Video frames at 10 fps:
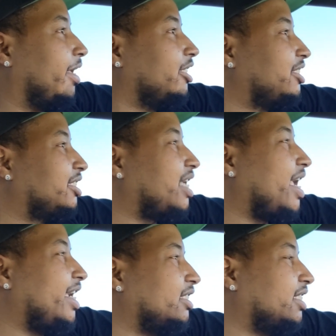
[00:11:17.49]
It's just
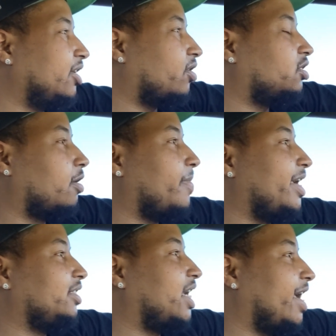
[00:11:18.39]
easier to
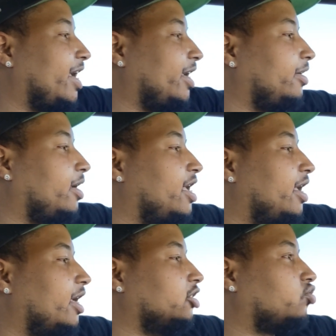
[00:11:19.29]
maintain
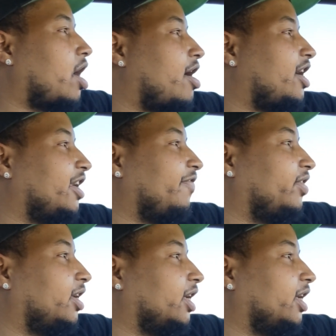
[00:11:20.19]
and drive